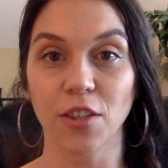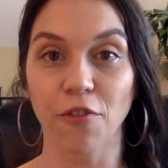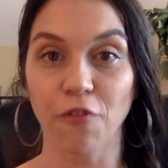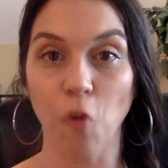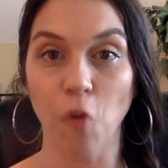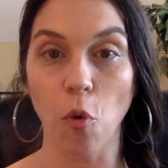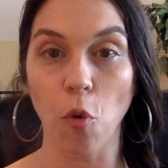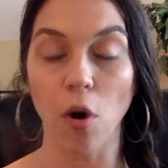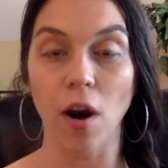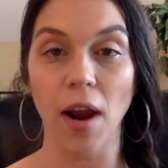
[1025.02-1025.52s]

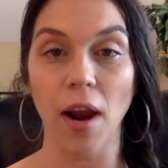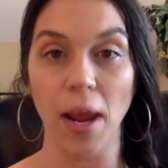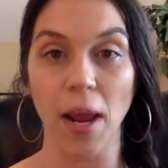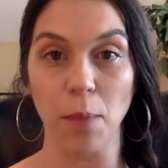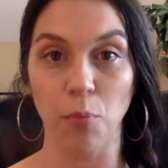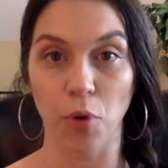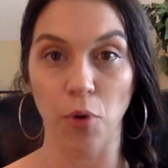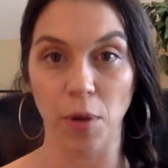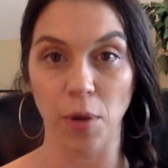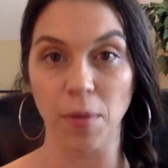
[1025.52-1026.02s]
for a
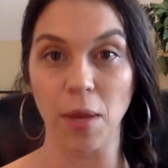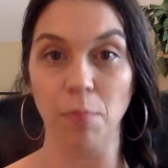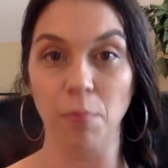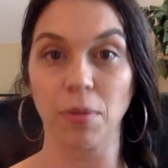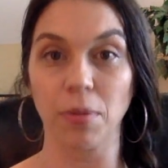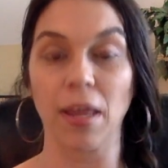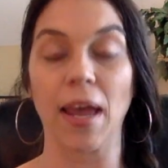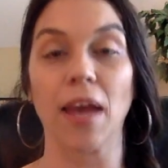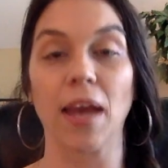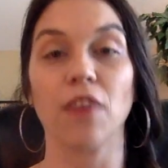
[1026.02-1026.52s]
premium
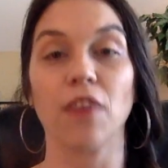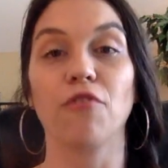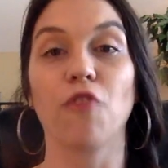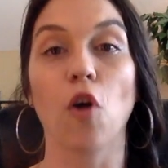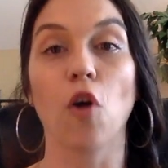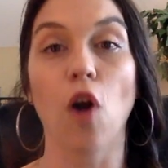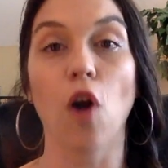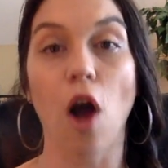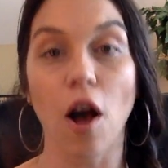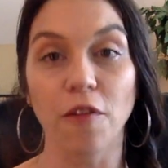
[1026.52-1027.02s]
plan
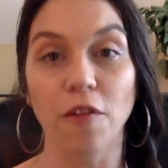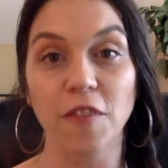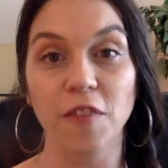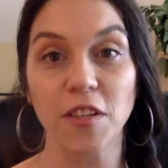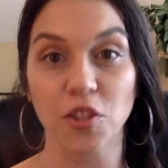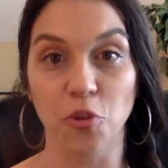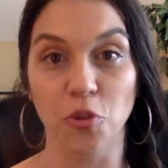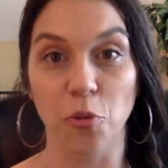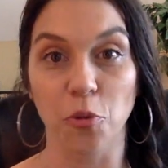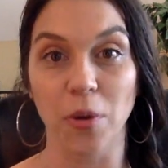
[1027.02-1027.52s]
for
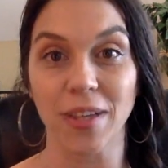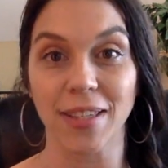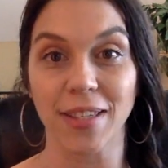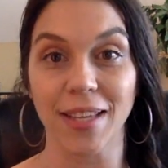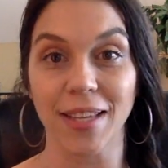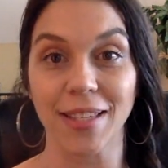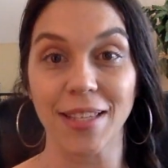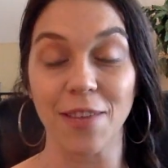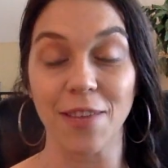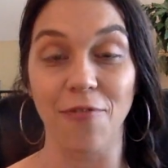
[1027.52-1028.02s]
Office three
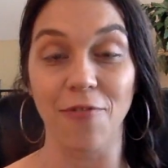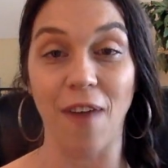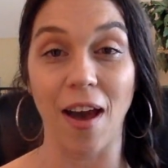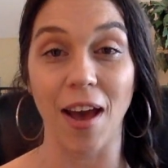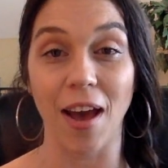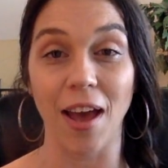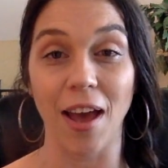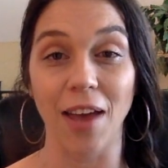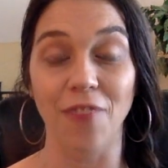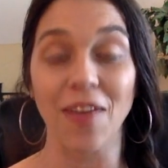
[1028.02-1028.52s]

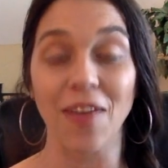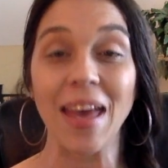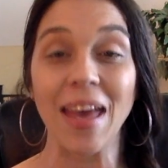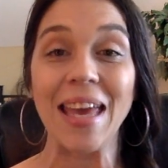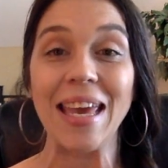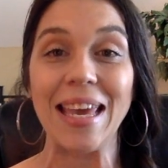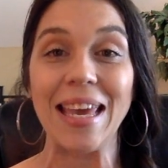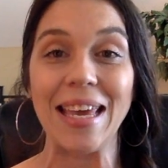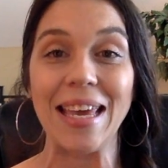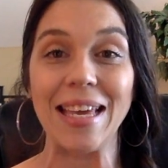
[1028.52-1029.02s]
sixty-five
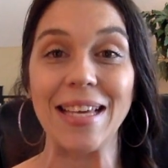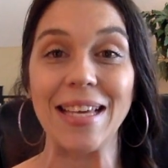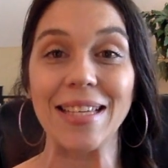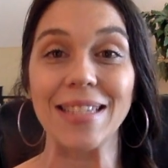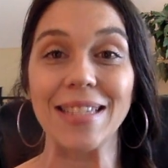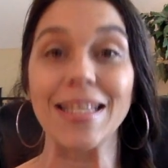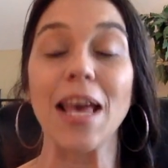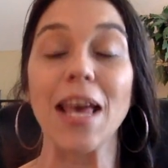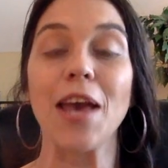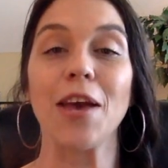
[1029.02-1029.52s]

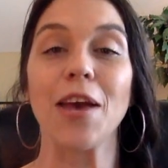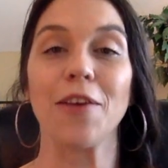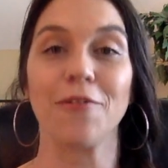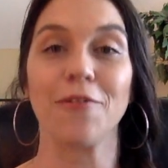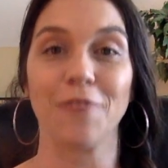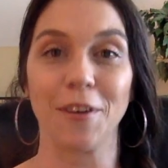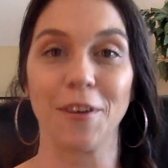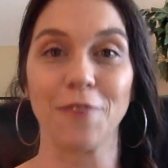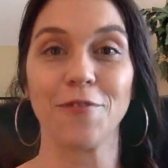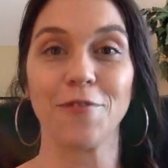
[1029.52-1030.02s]
is
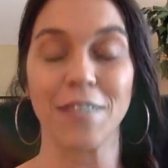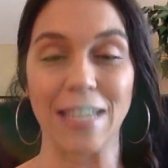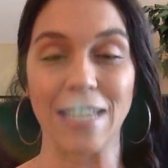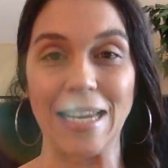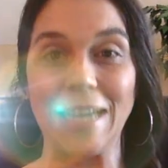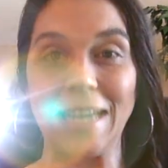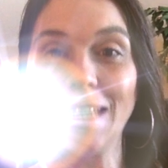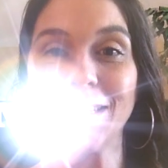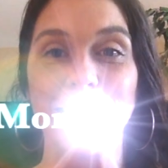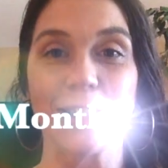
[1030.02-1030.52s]

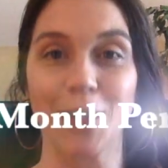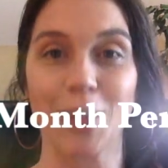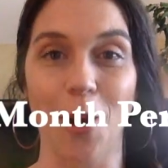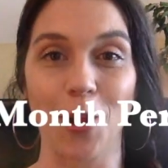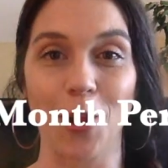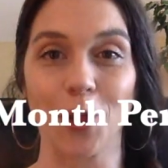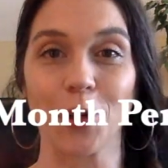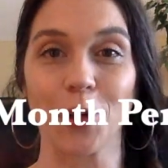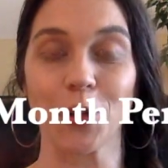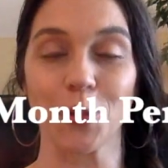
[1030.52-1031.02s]
fifteen
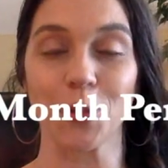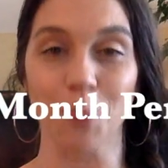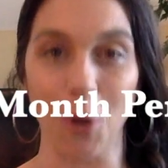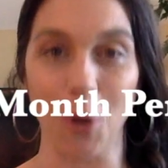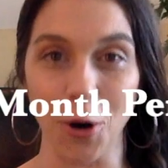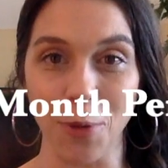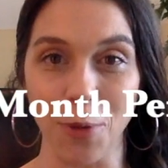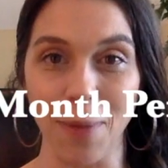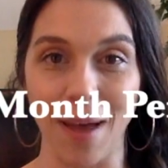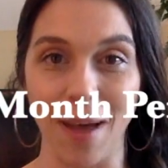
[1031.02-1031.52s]
dollars
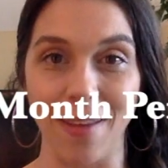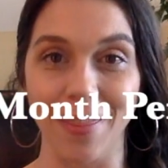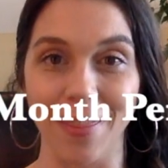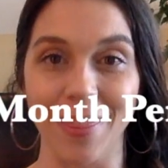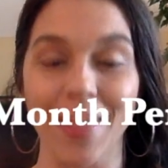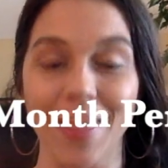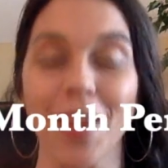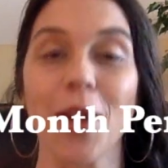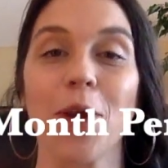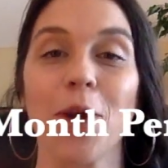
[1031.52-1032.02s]
per
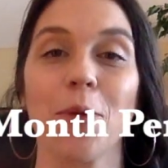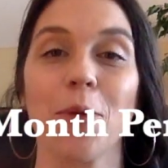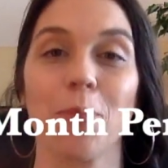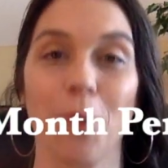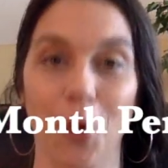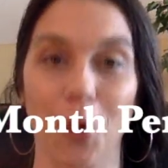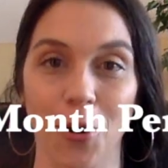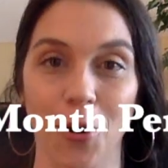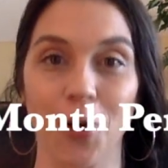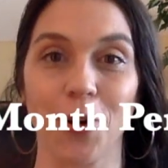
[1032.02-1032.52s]
month
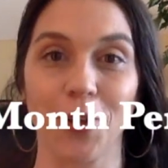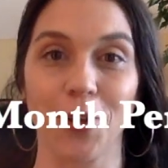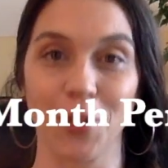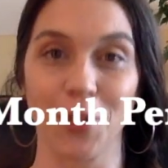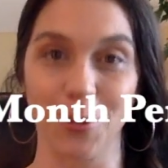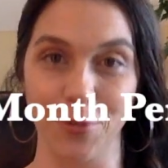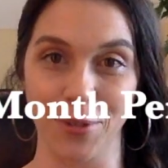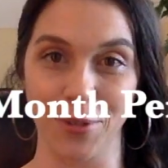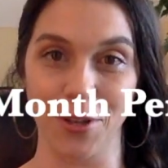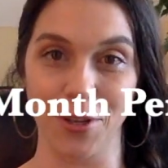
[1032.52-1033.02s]
per
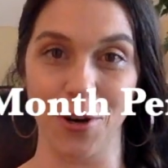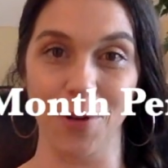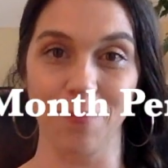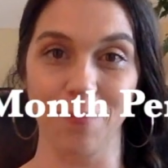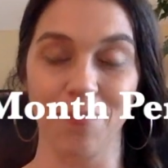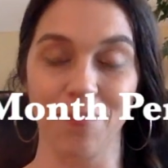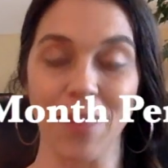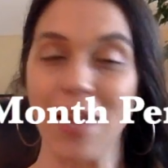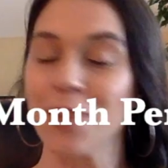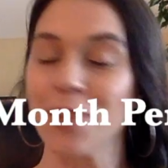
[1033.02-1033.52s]
user.
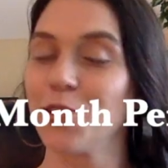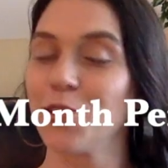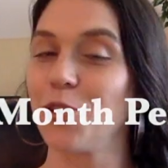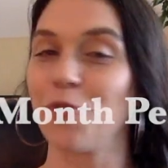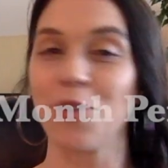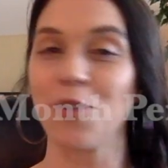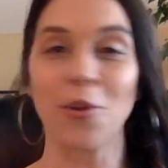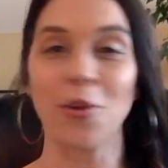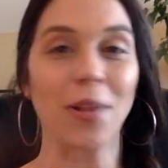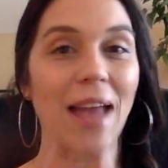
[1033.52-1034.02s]
So if
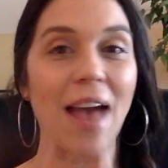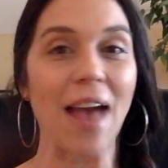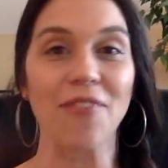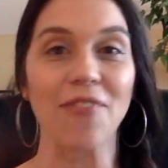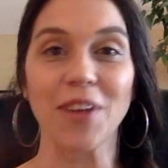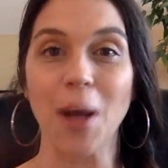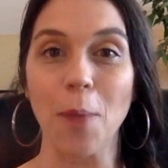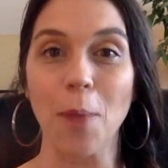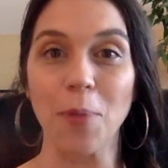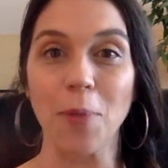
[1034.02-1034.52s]
you only have a
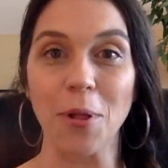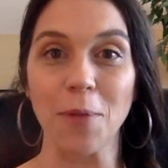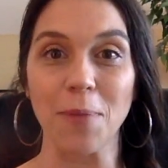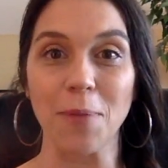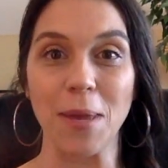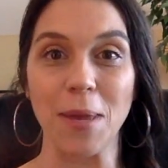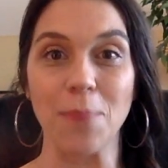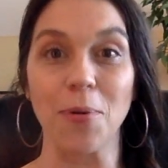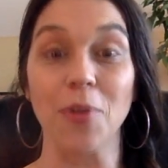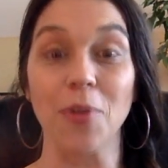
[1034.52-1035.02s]
couple of
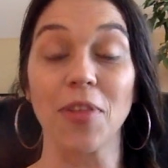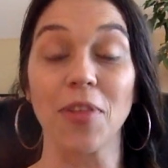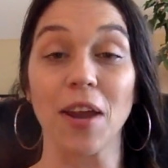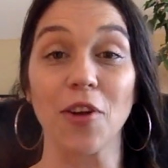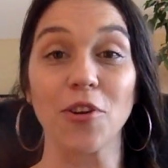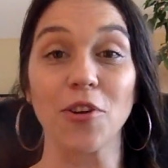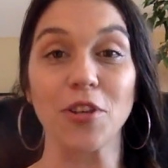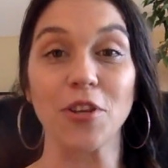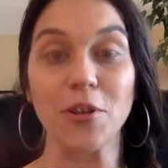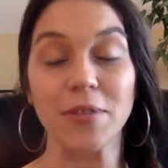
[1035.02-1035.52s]
people that
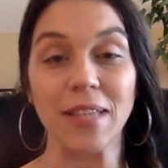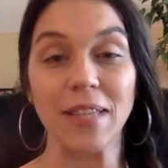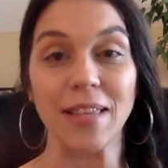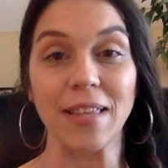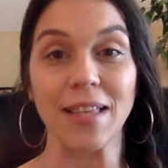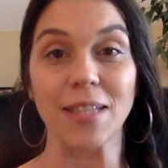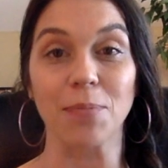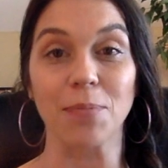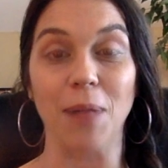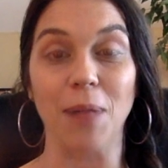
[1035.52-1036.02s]
are using
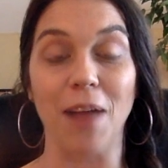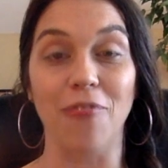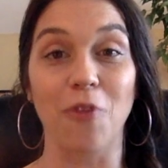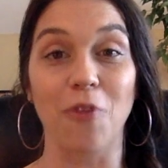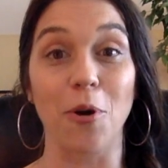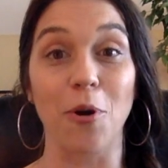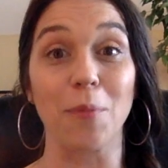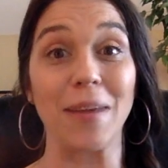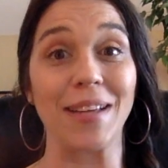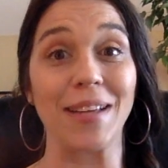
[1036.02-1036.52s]
this
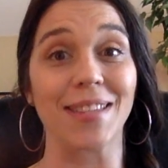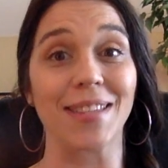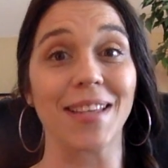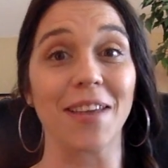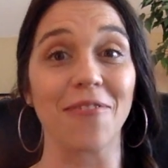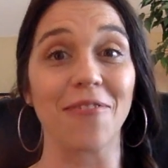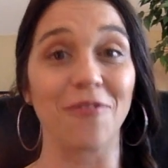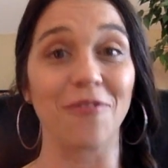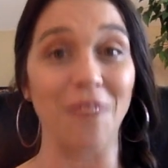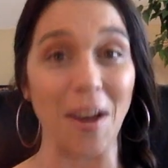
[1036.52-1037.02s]
platform, it's
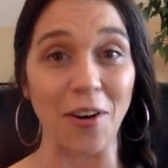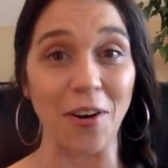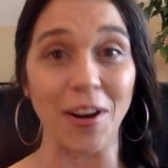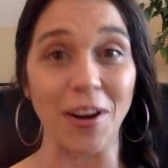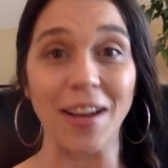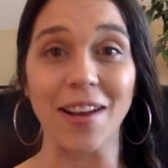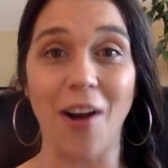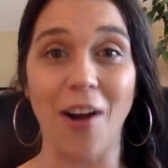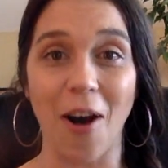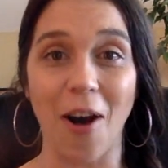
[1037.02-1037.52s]
a
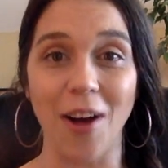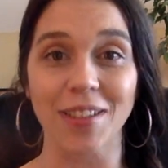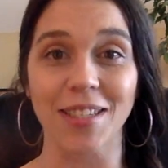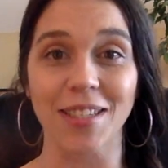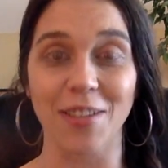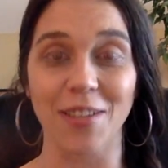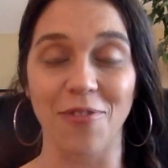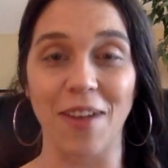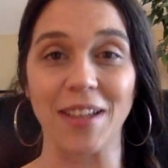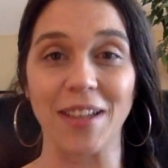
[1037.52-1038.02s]
very
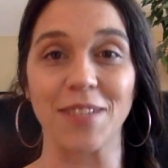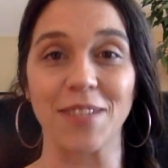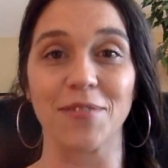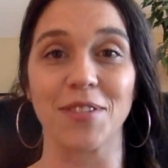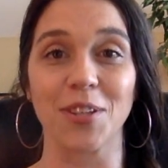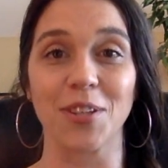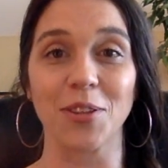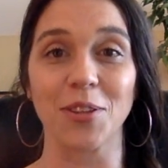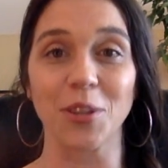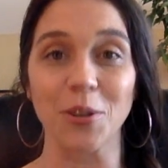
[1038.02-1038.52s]
cost-effective
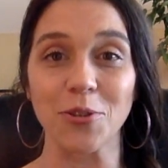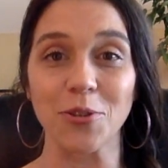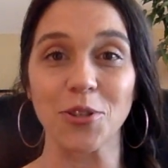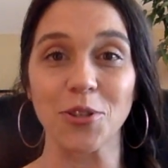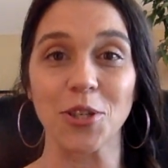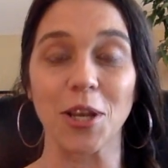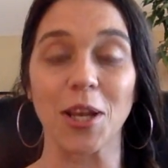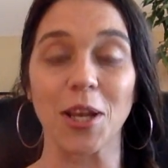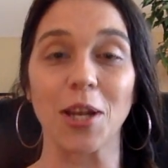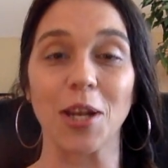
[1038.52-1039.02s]

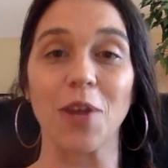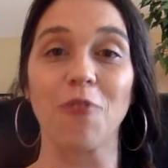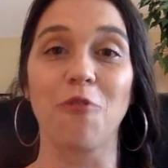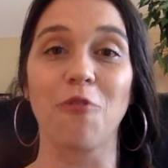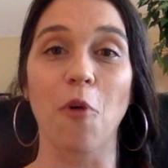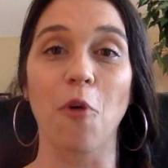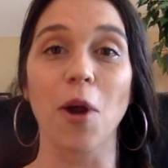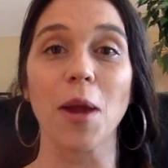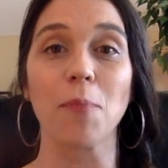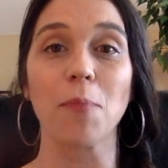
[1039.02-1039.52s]
solution
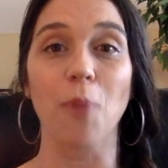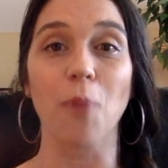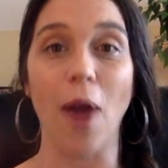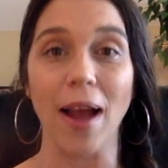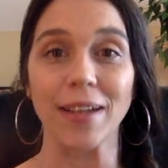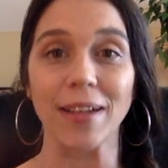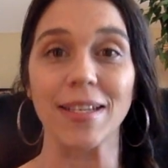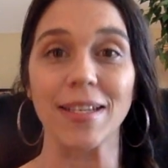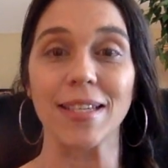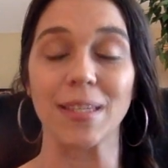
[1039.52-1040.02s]
for a
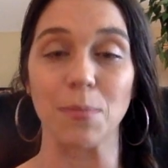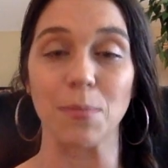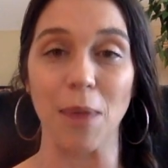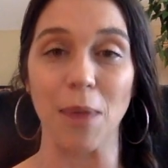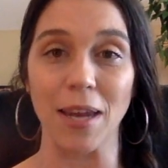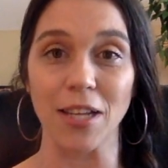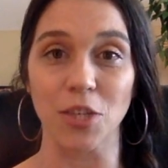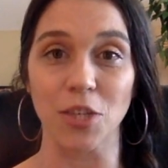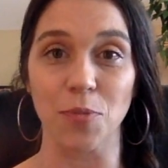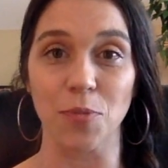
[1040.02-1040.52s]
practice
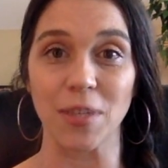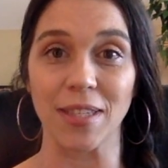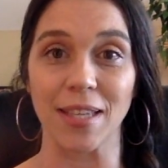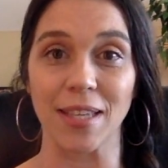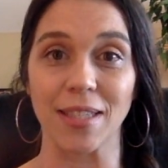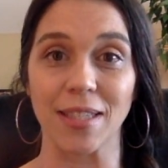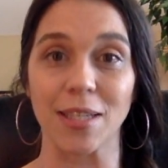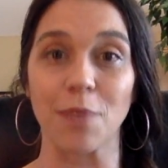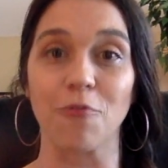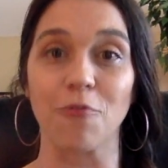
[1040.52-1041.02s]
management
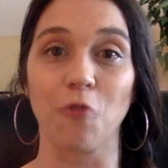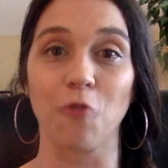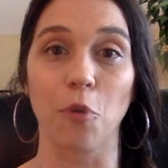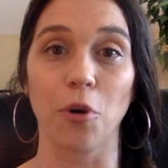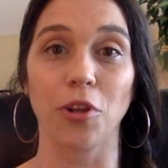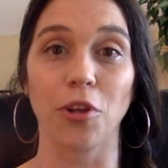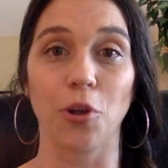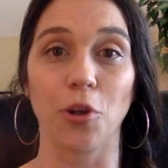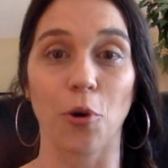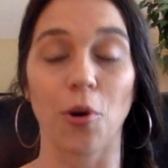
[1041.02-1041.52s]
system for
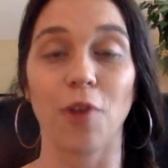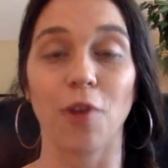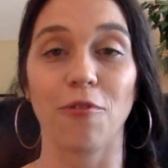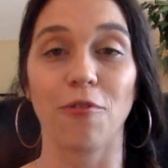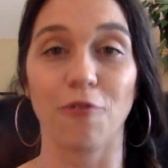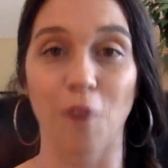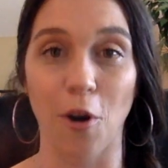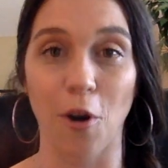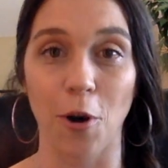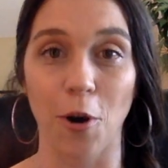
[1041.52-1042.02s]
your
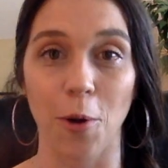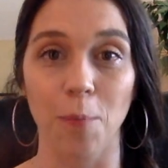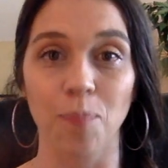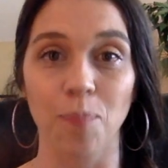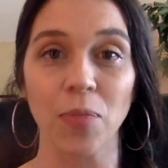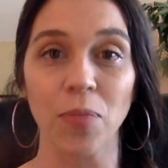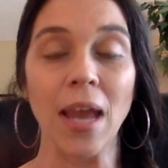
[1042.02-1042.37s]
firm.